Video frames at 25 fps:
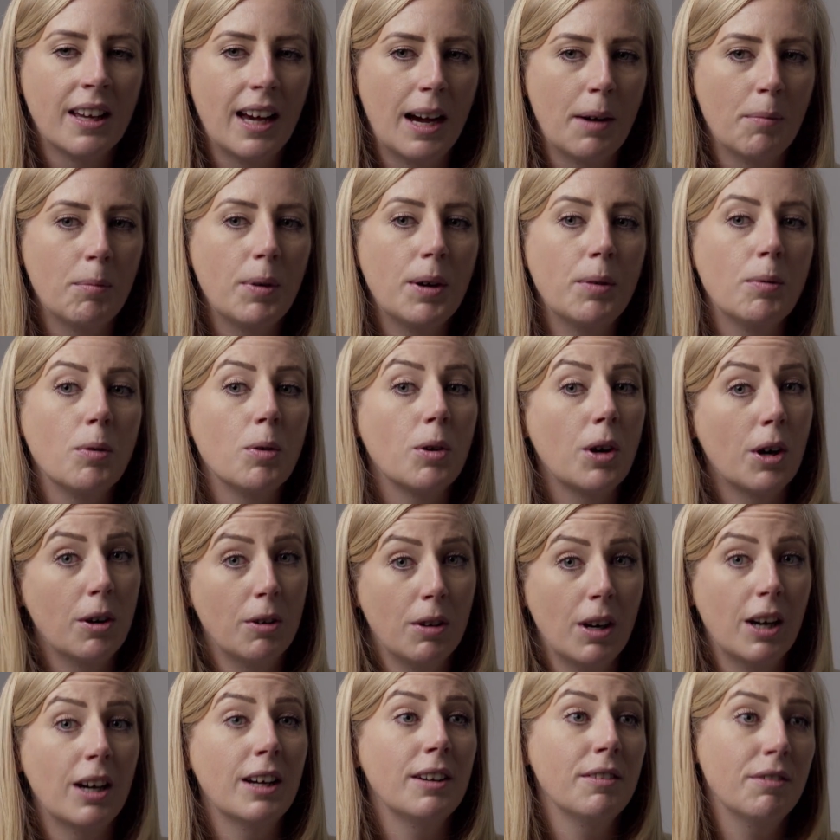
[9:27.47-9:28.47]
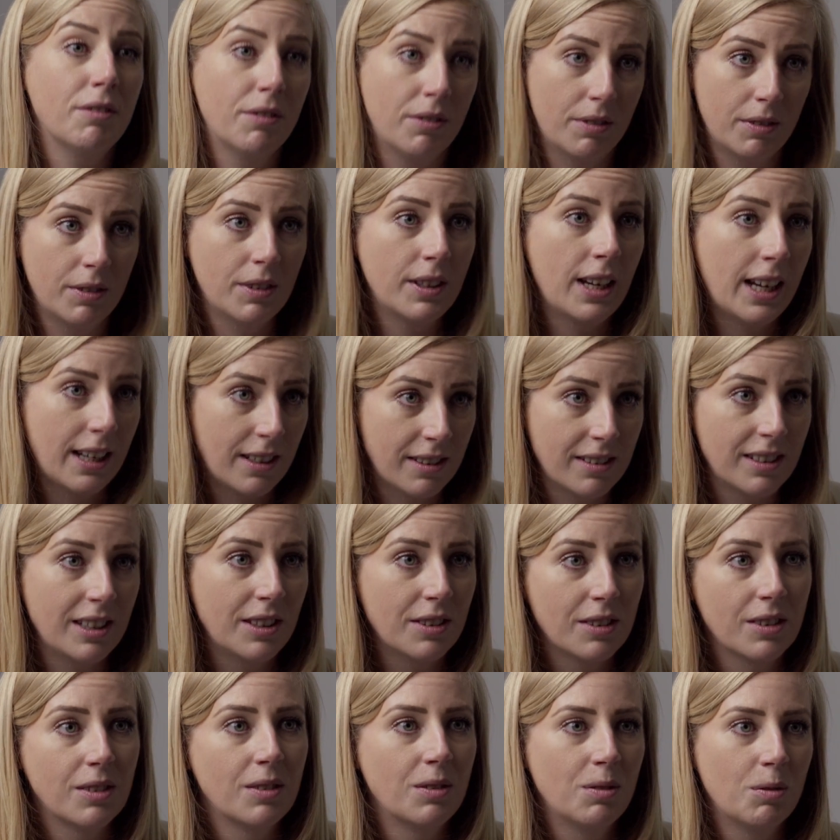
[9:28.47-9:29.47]
And we will go live next
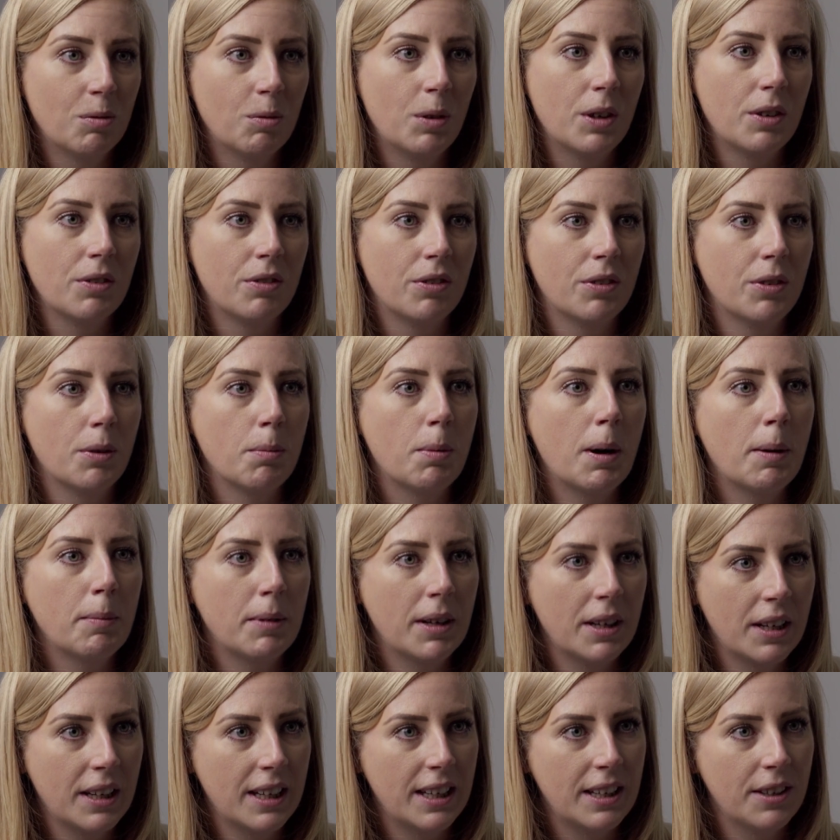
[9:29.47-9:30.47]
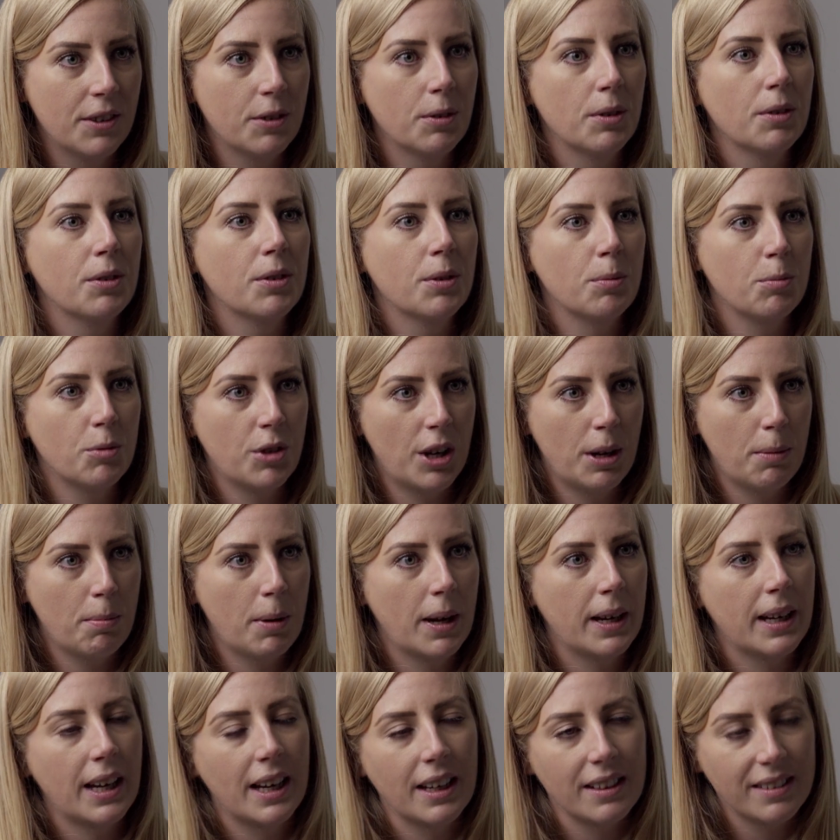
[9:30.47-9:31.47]
season with the Premier League with some
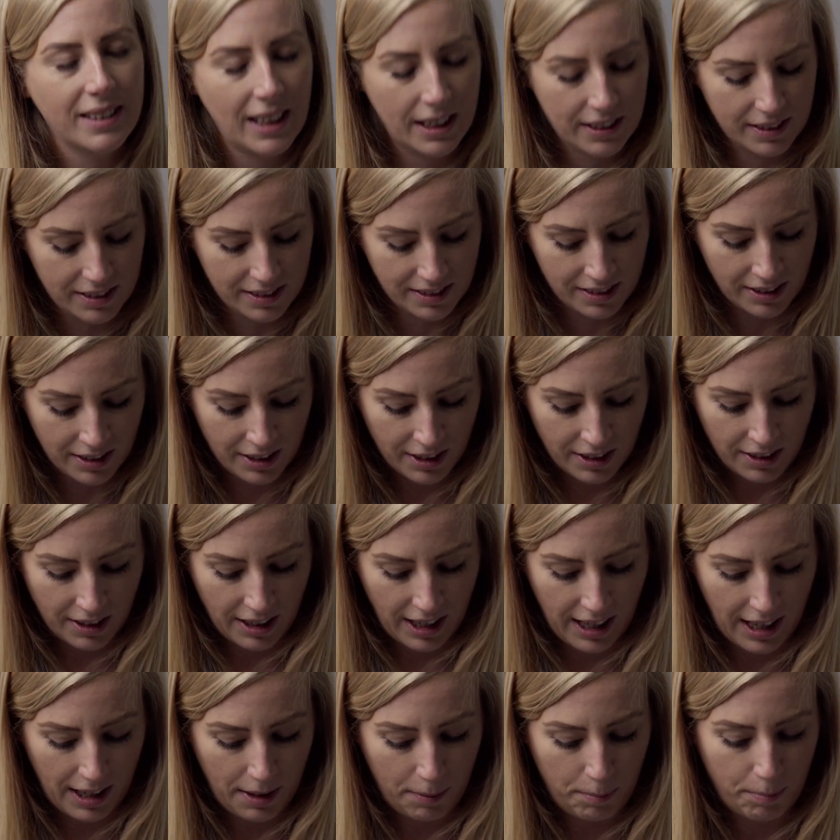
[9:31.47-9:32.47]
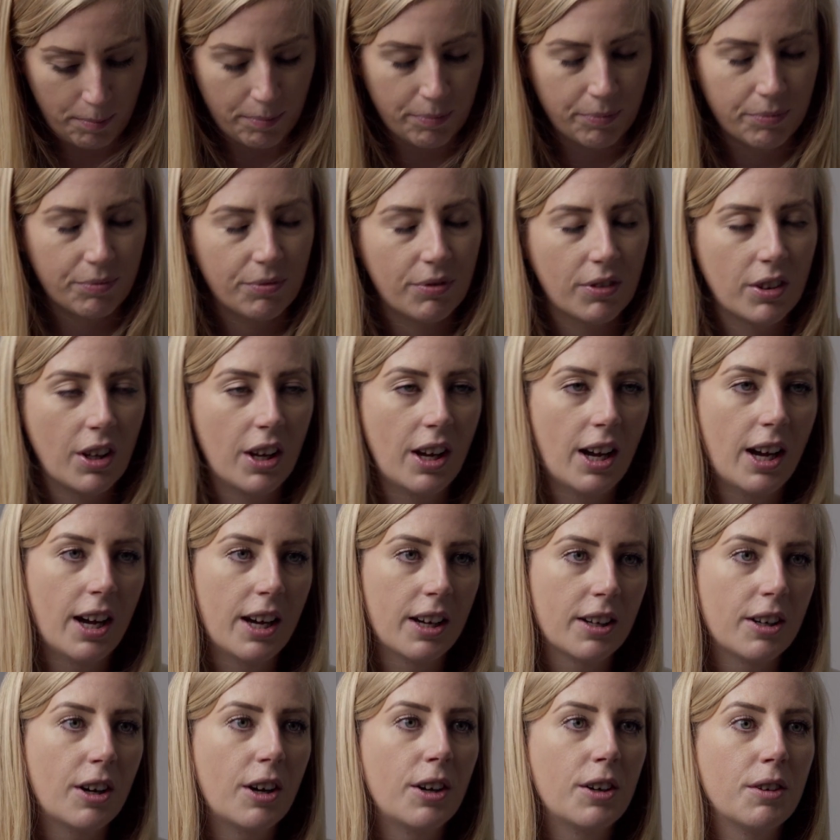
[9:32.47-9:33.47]
JPEG XS
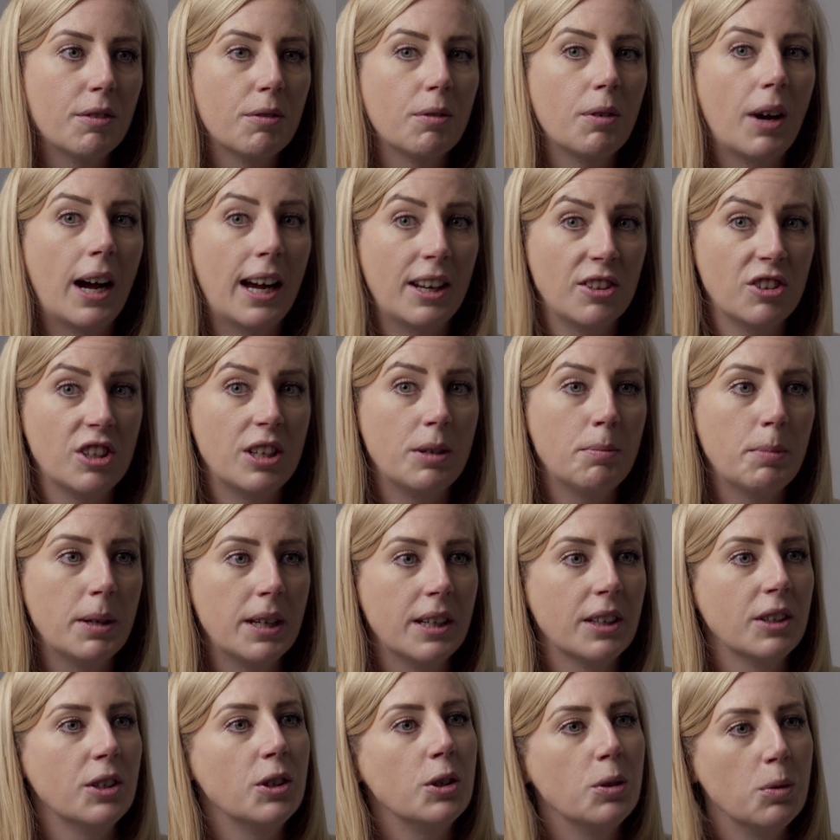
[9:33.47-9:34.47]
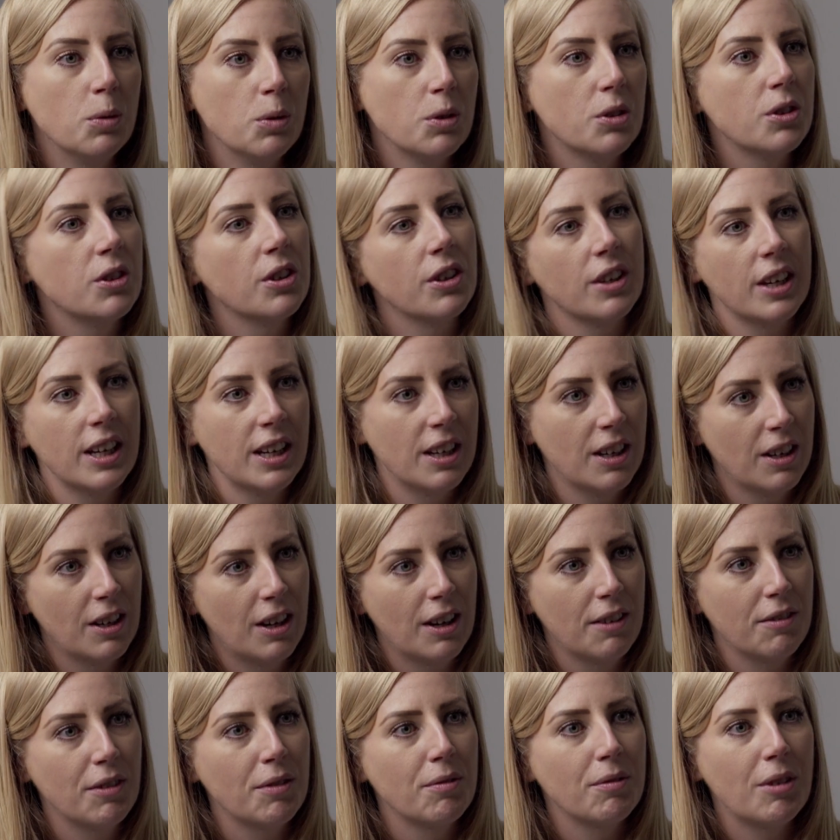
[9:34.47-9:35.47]
kind of actually being used in a
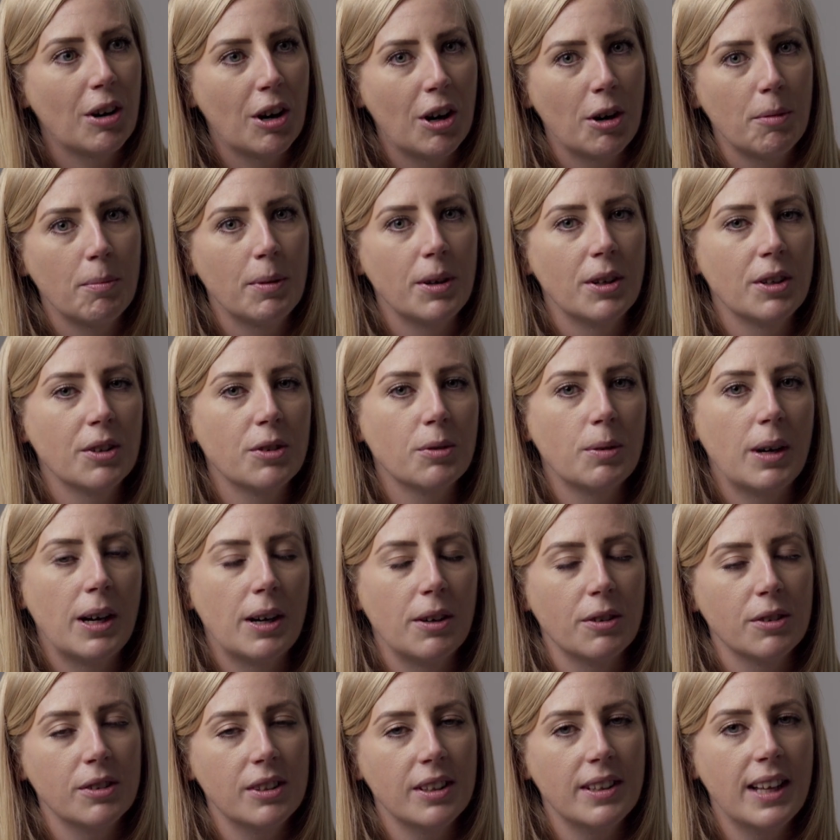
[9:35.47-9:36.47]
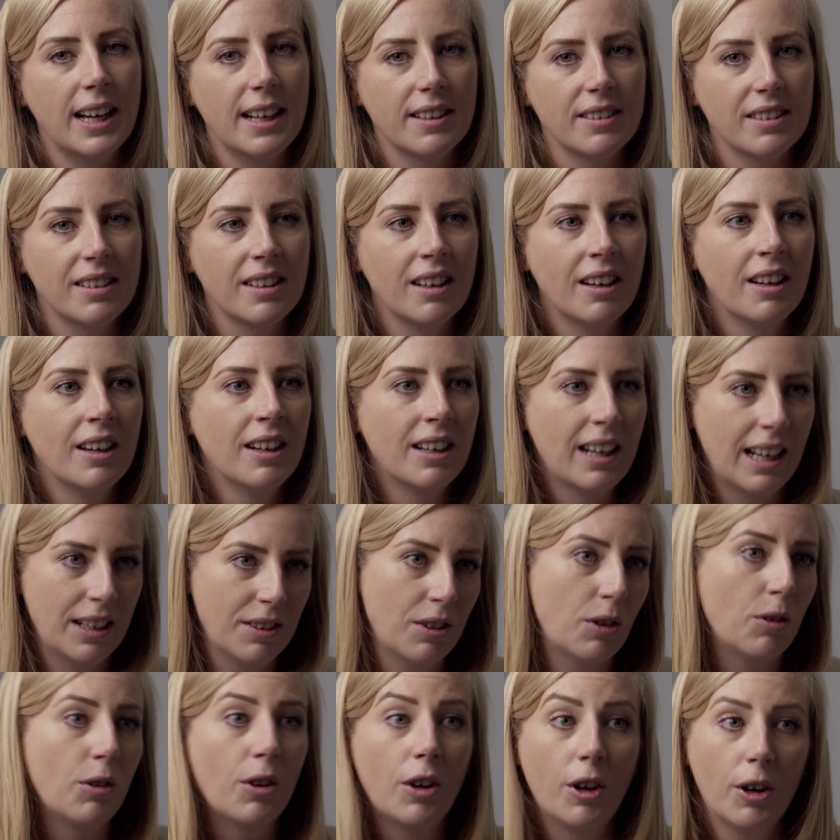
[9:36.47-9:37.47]
live environment as well. So that's
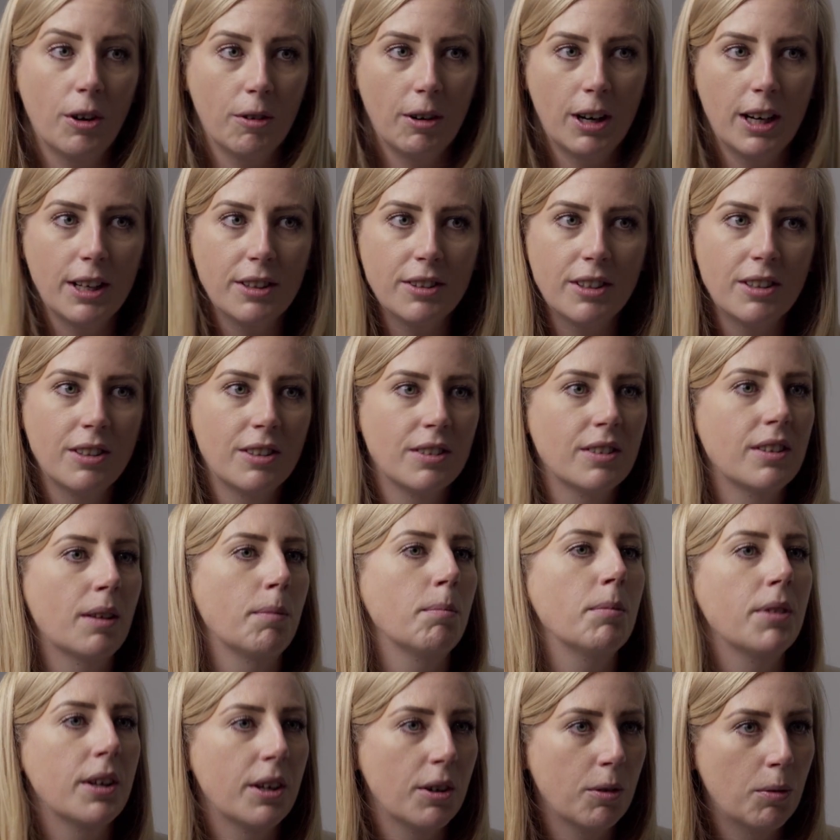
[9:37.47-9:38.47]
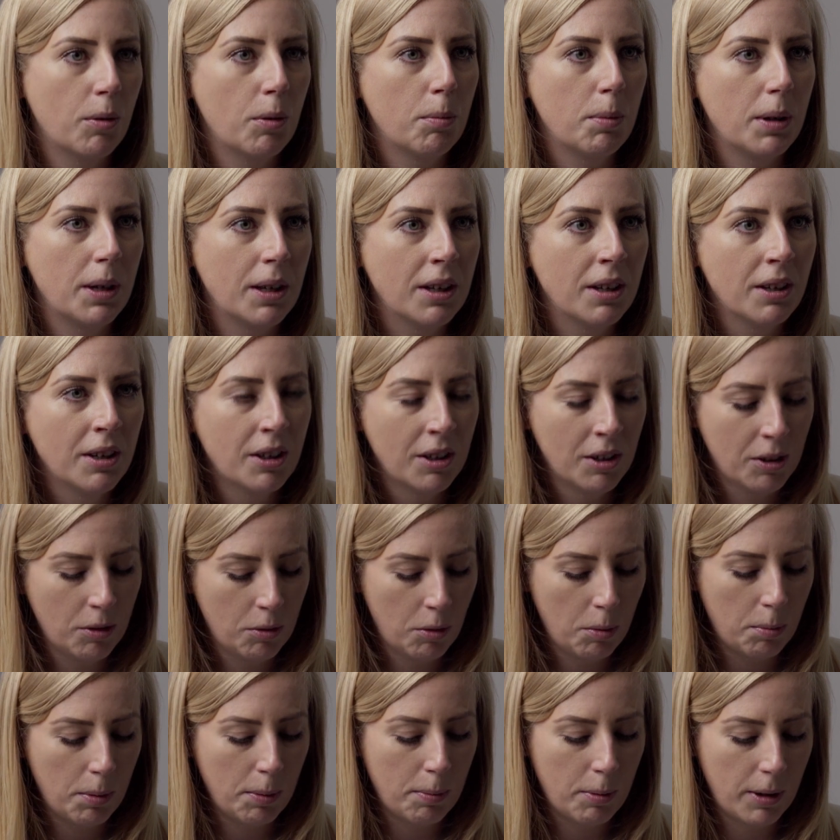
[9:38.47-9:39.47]
on the horizon and something we'll be
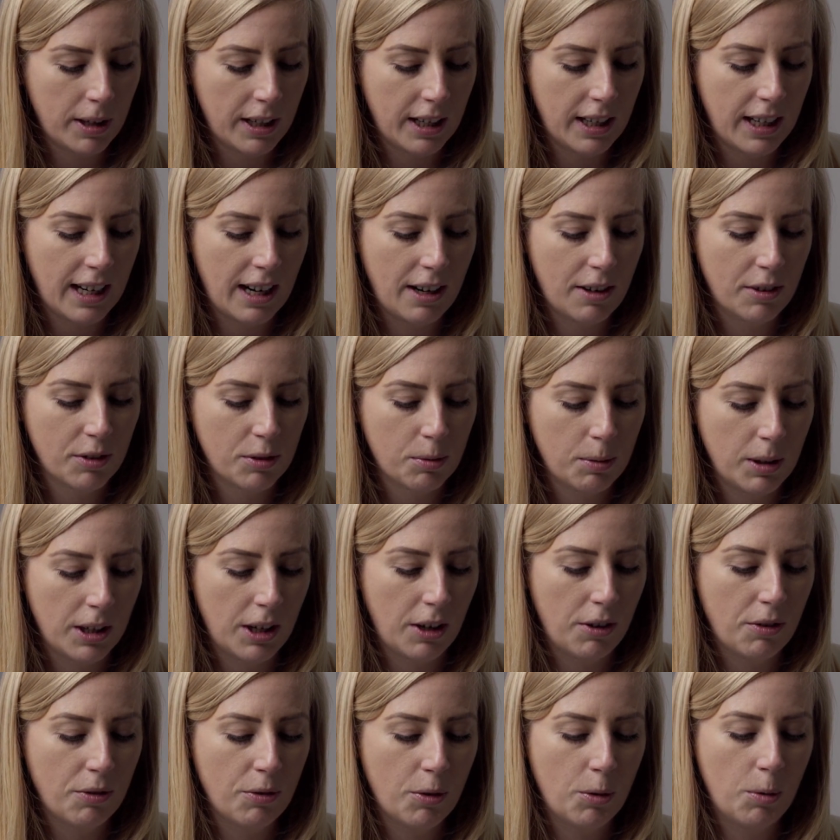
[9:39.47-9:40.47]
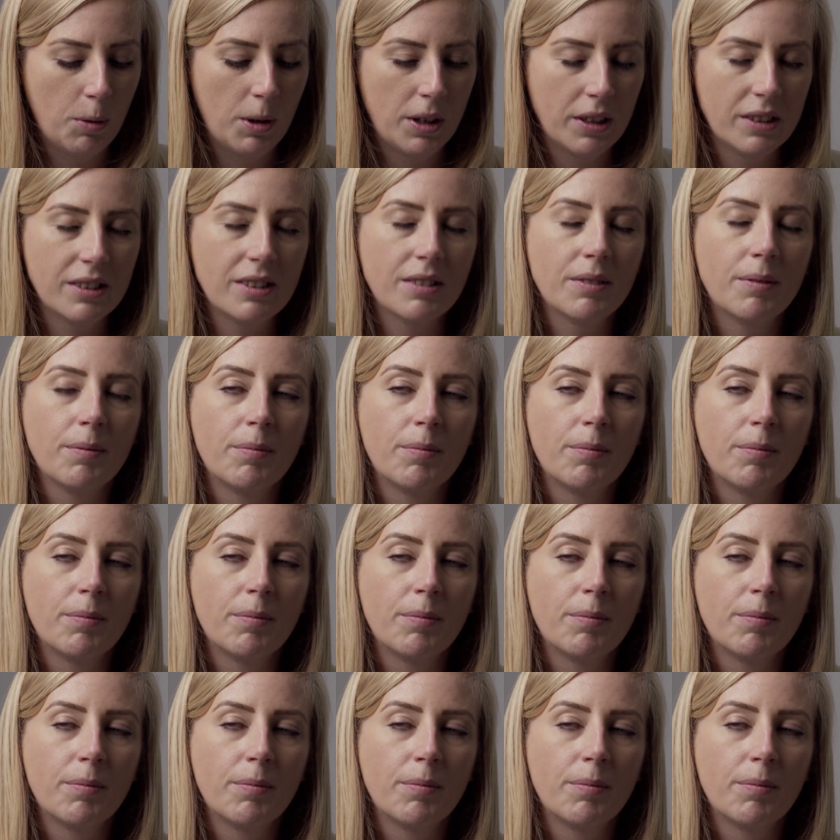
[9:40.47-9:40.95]
bringing out as we go forward.